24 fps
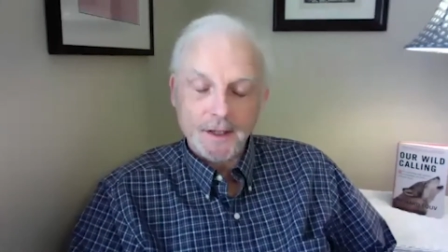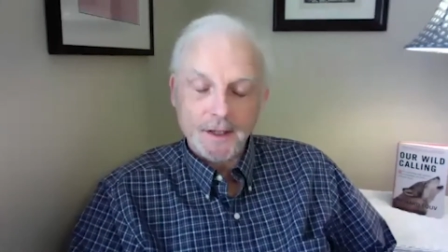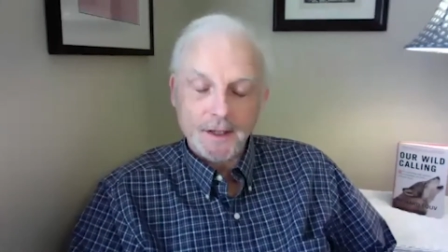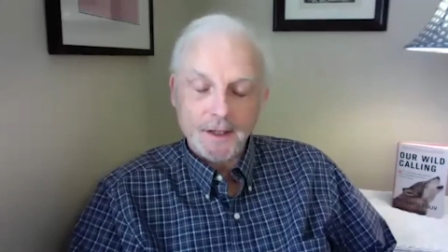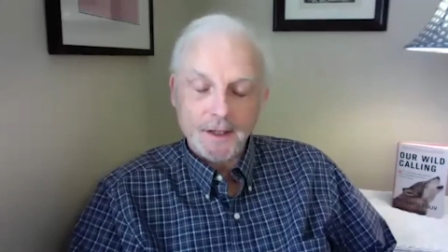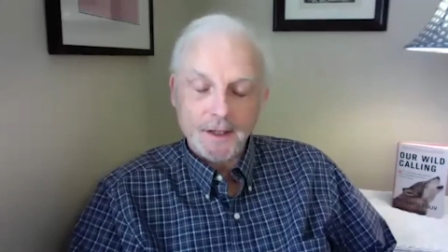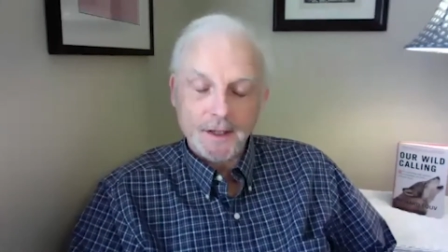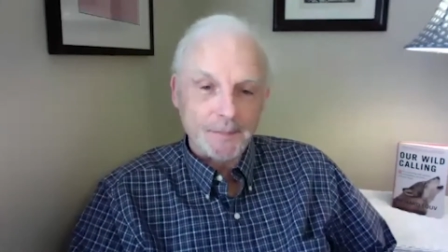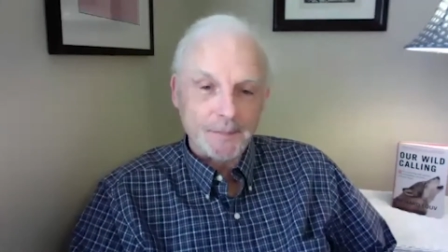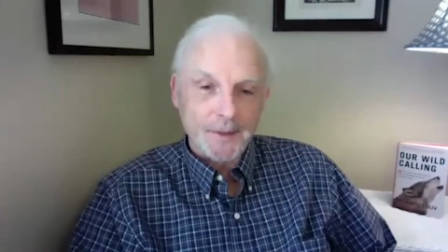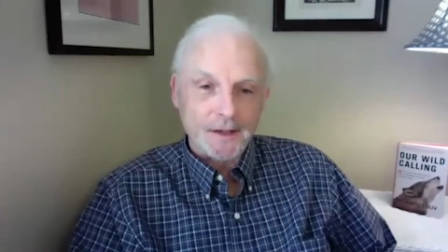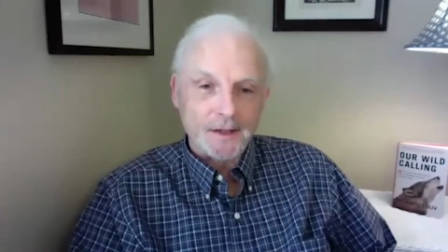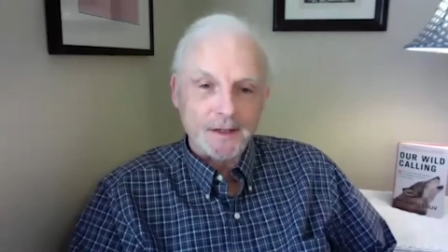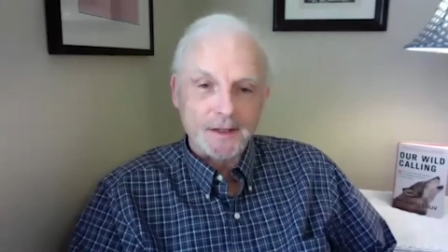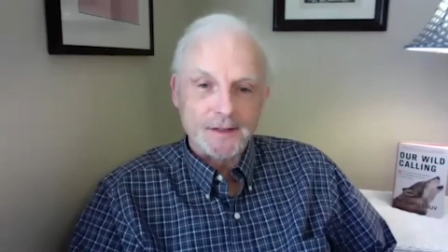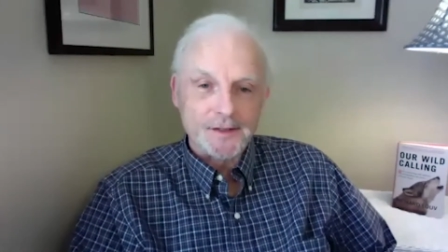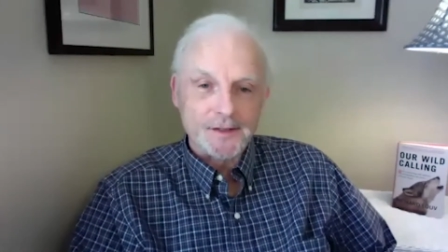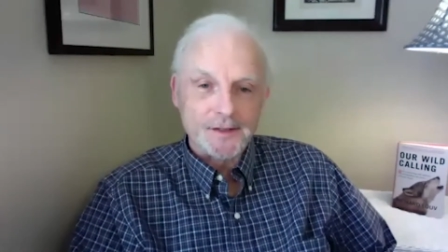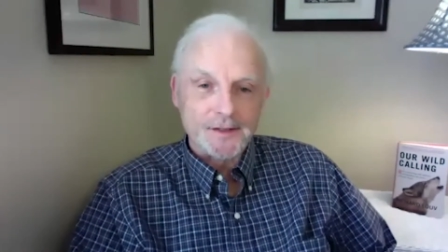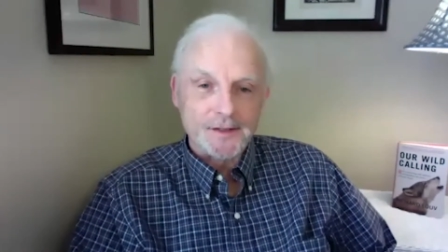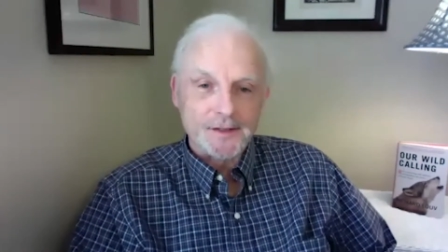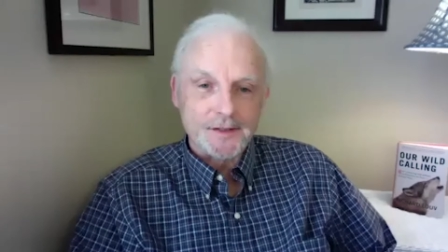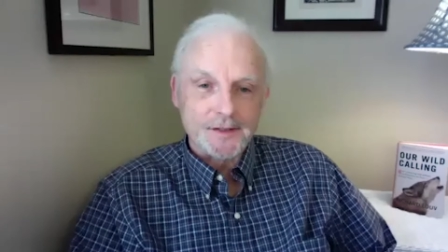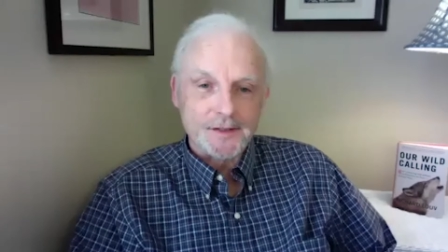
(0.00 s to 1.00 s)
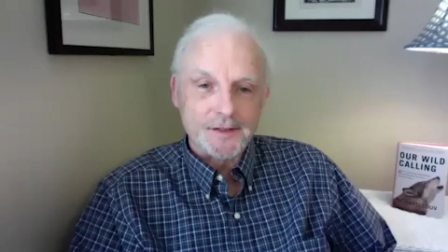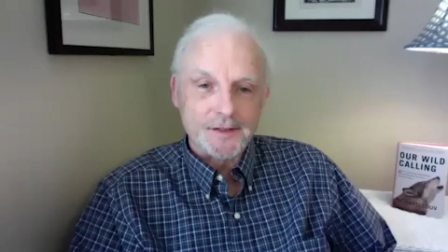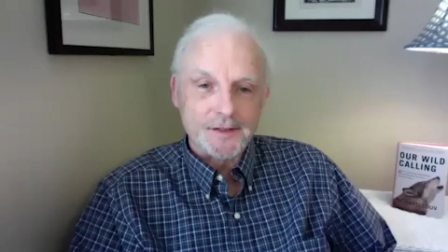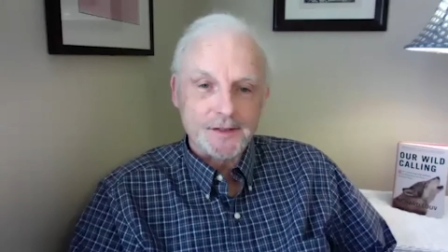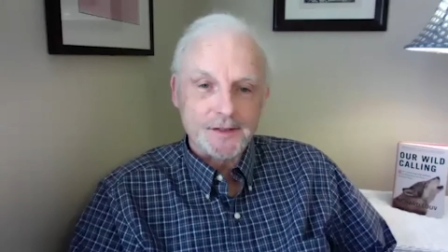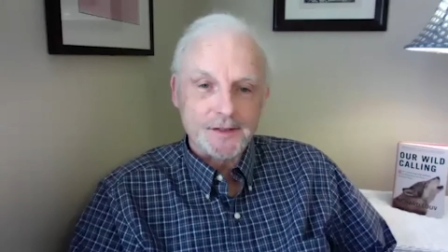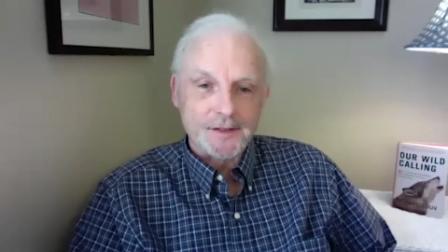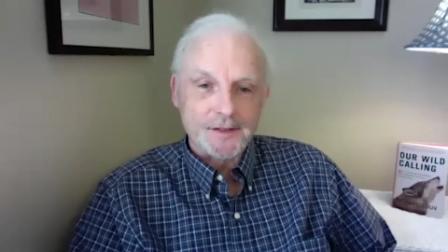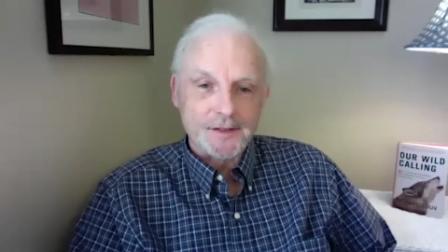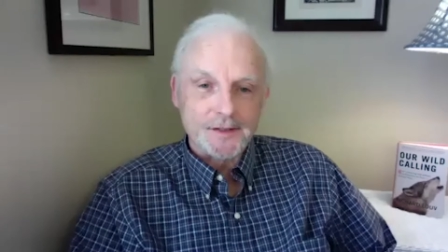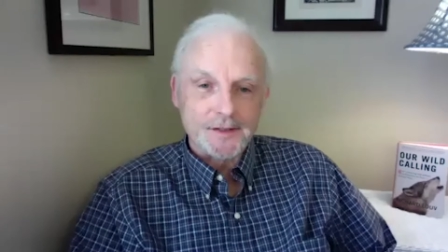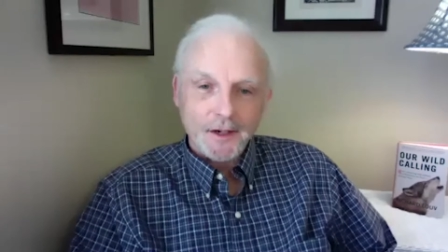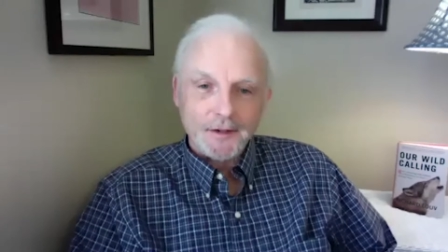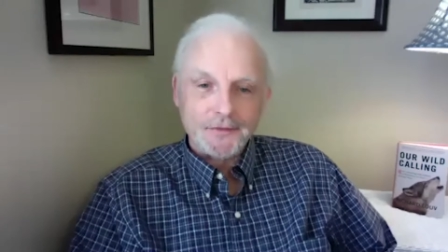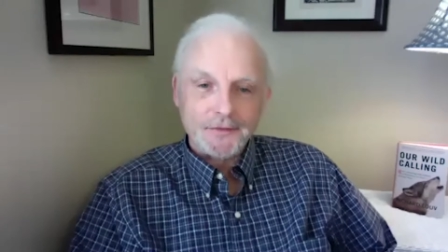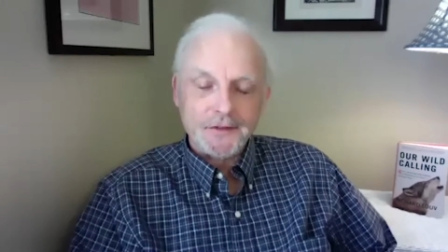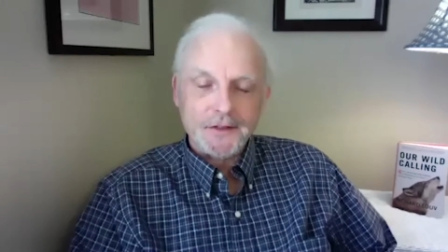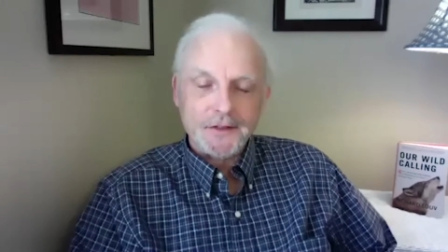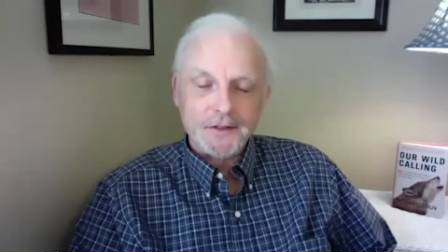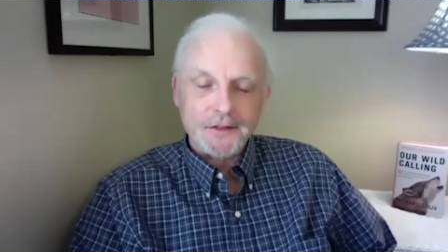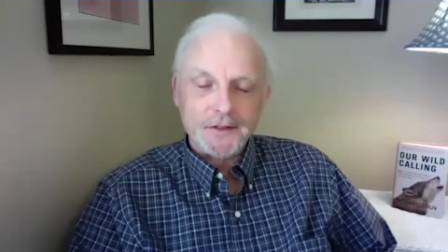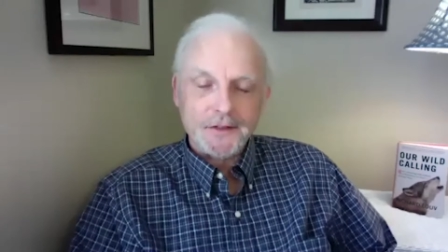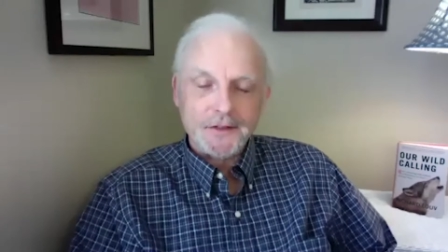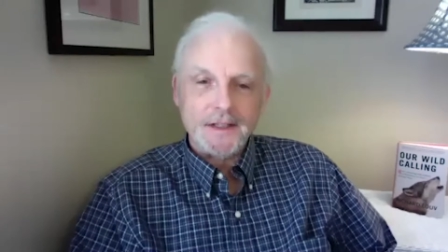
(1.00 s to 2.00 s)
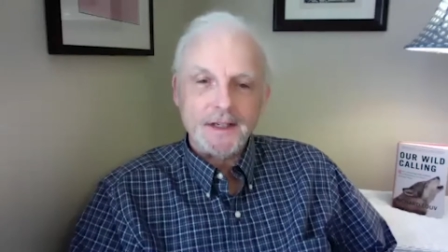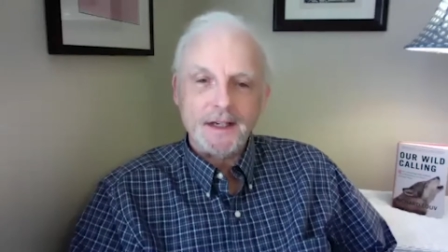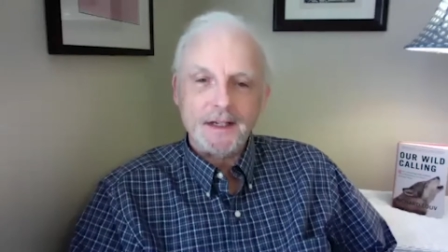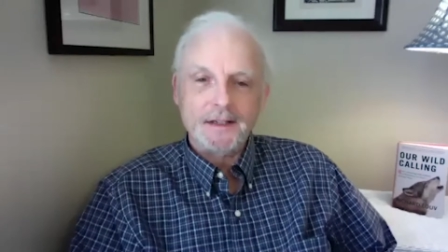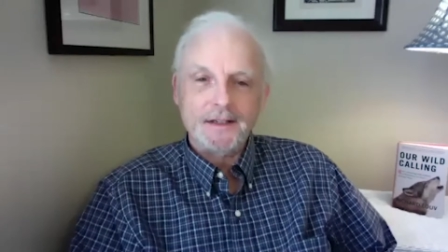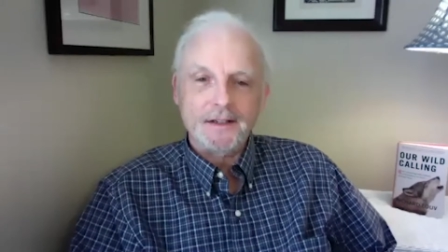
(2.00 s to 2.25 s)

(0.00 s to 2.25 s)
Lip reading: My parents often did not